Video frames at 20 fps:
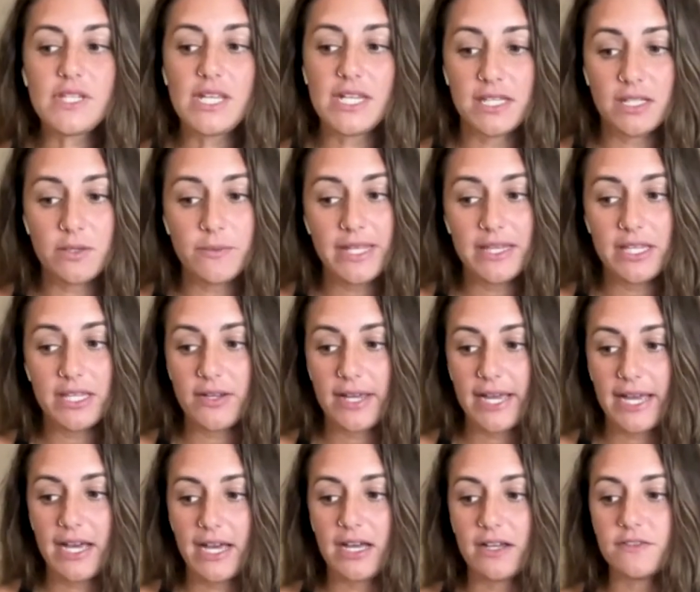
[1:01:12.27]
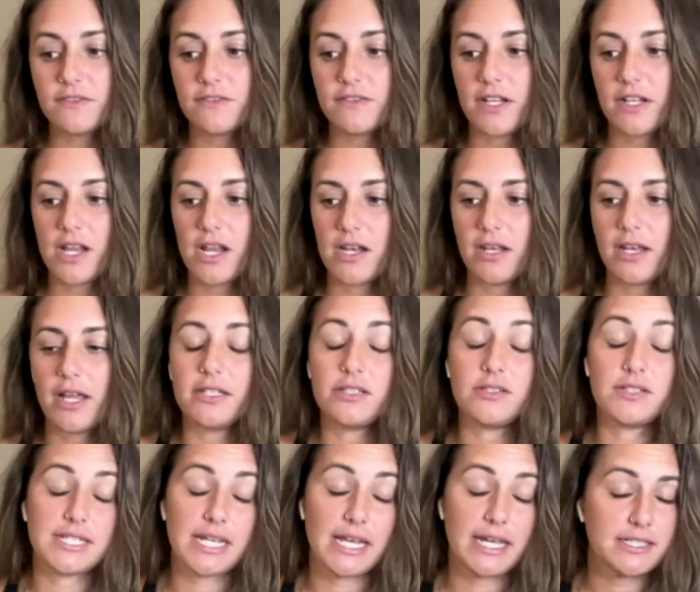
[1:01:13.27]
in the way that you have, and like you
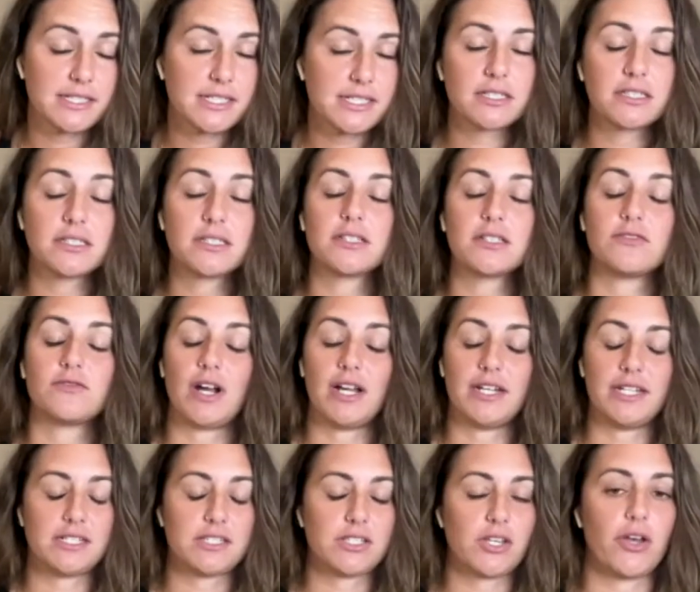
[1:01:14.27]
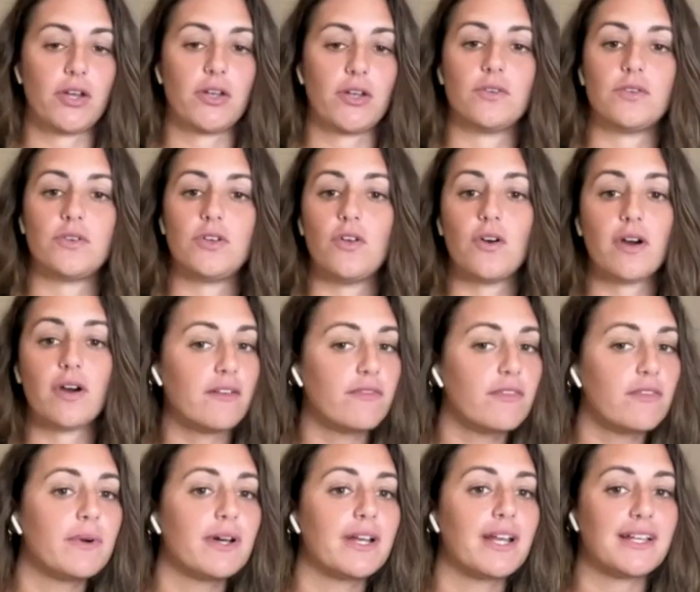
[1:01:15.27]
said, rightly so, not
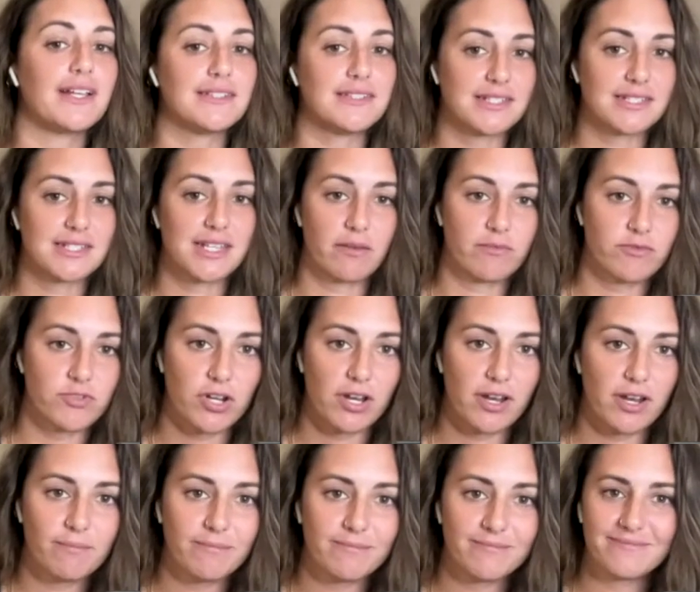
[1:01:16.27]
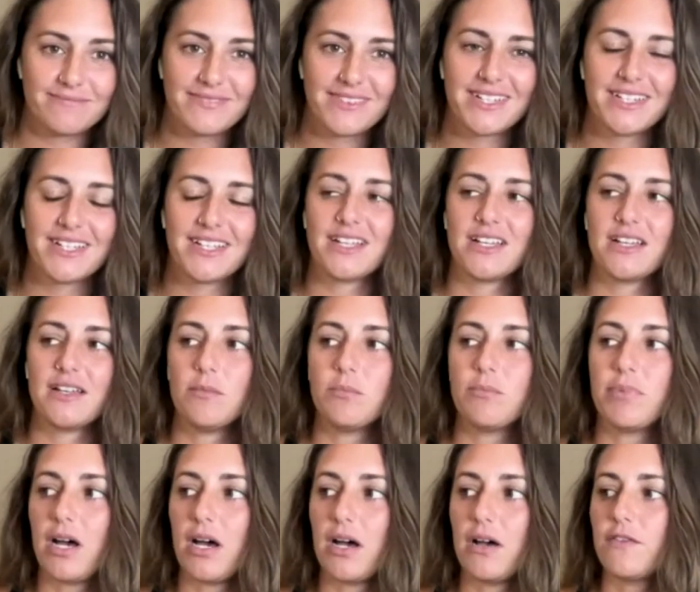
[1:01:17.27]
everyone has the same dream,
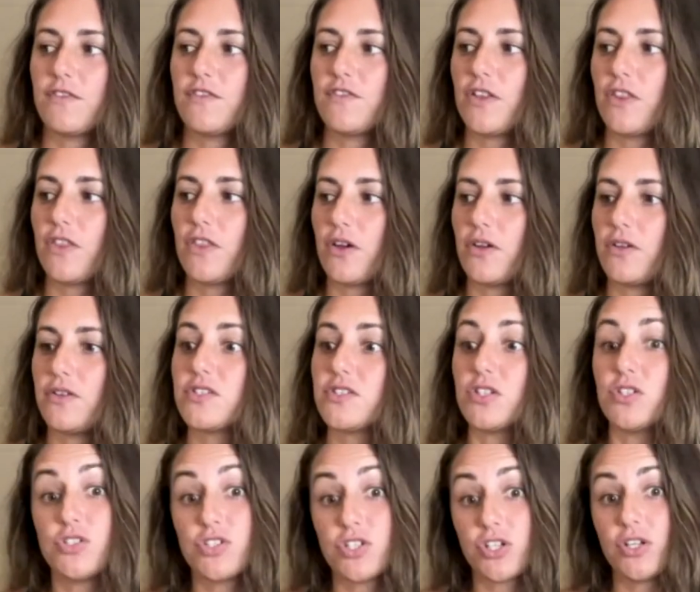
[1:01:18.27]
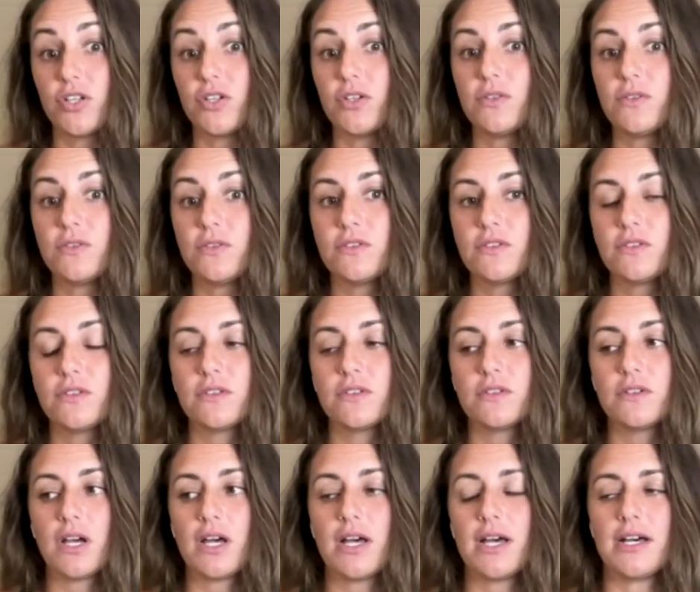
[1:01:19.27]
but for those that do,
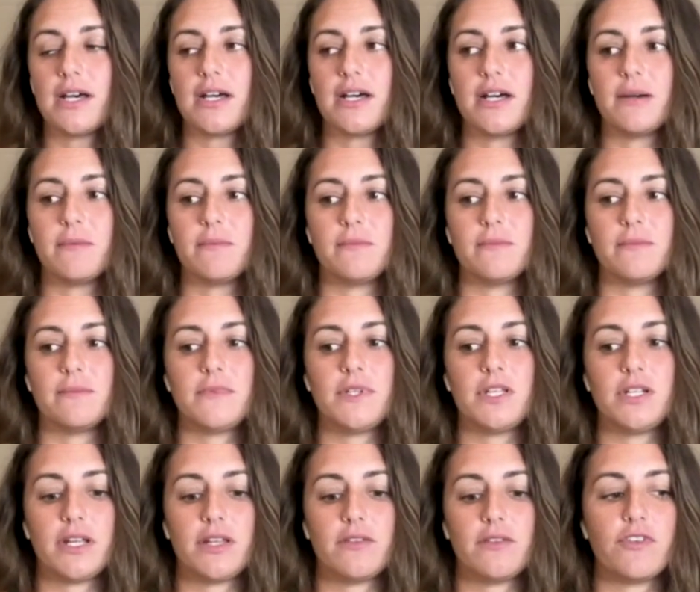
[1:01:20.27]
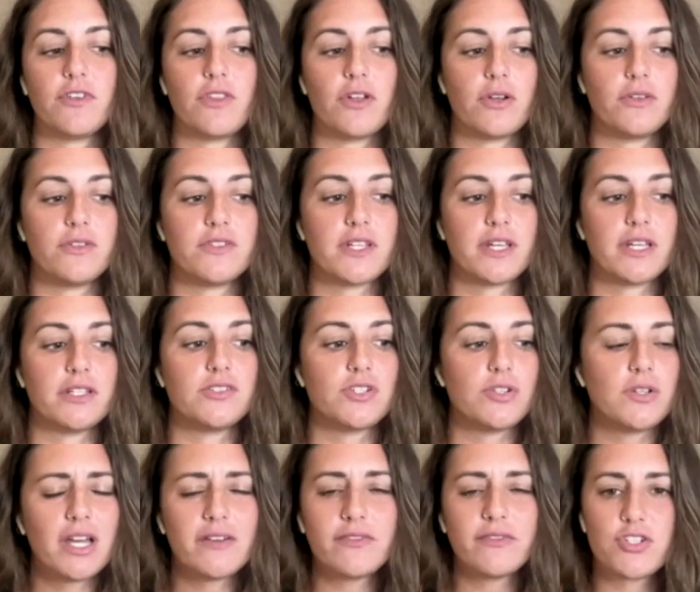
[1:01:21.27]
and for those that
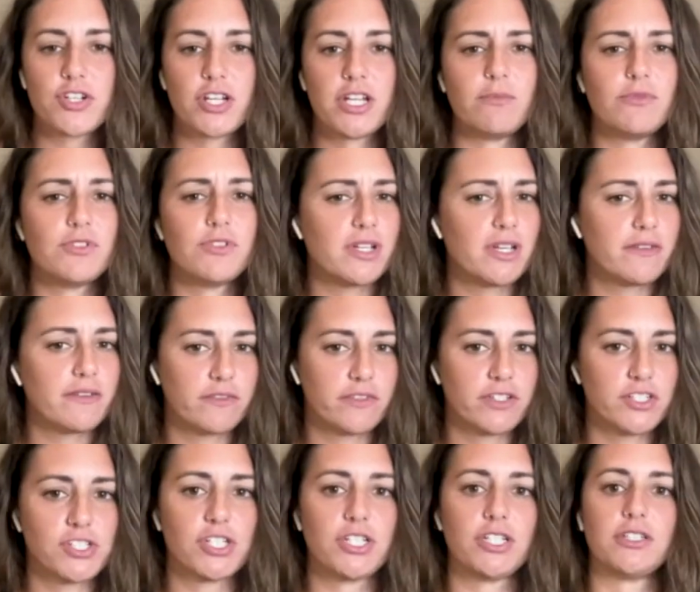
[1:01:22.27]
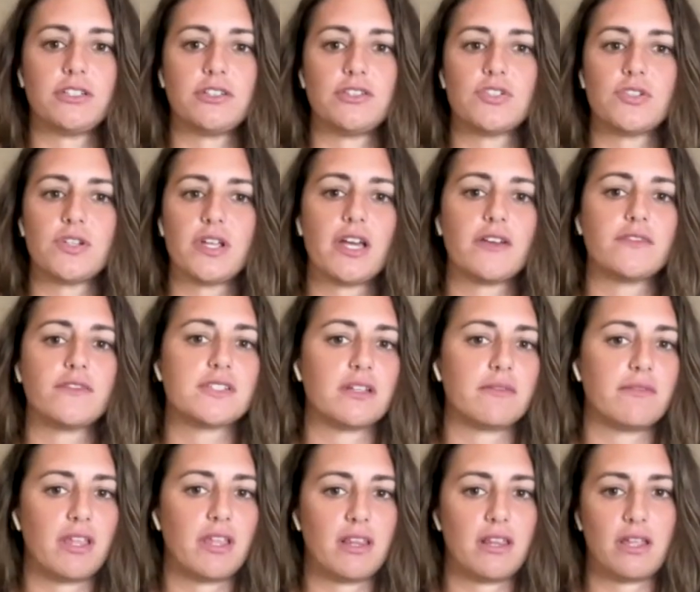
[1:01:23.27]
do have a dream, do have a vision, do have
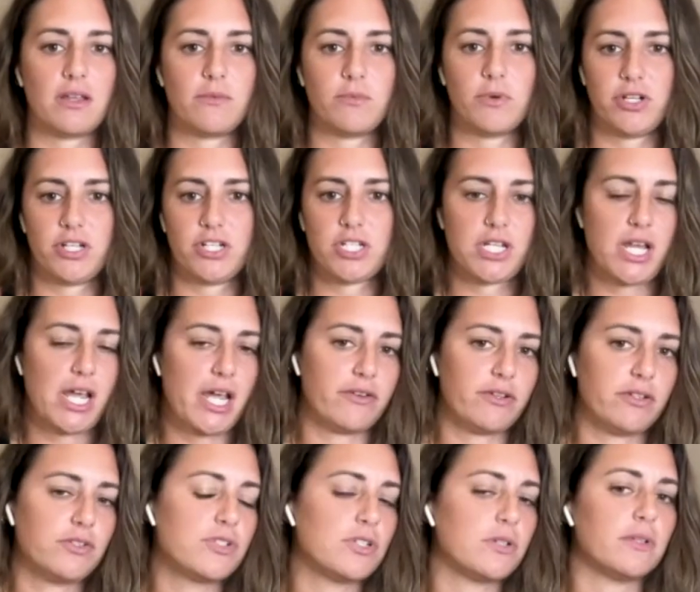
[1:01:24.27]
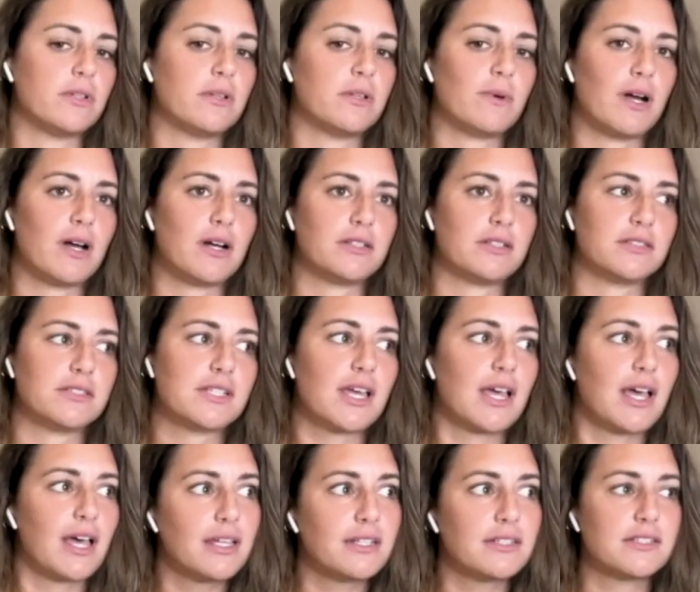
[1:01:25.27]
something that they want to share and do in the world,
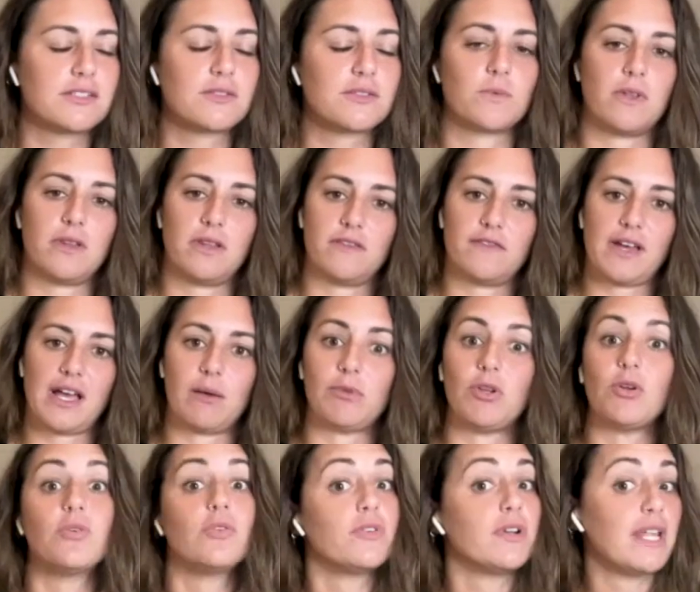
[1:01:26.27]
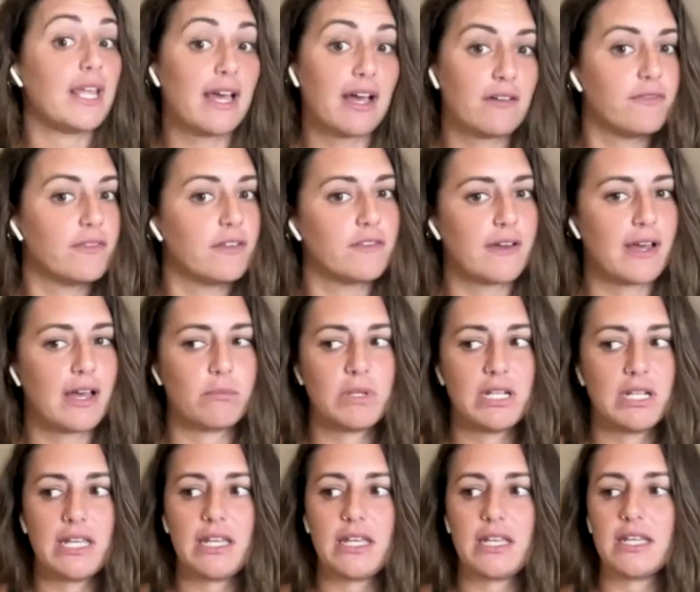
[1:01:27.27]
and want the family, already have the
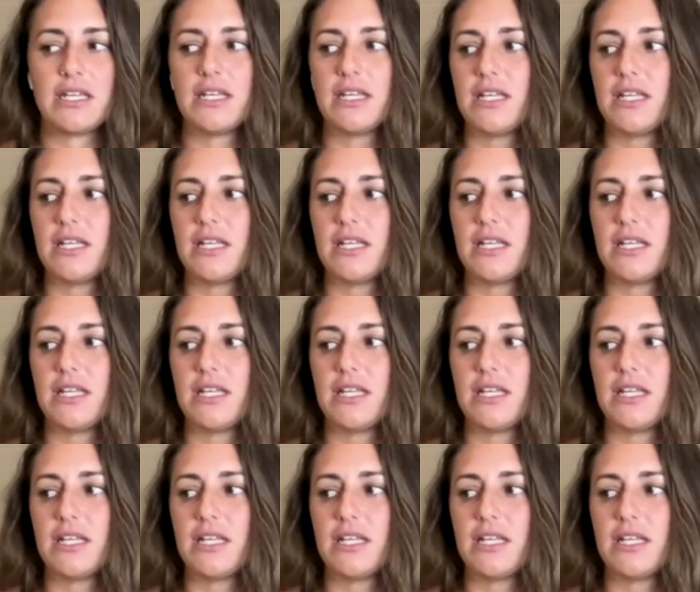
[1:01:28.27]
family,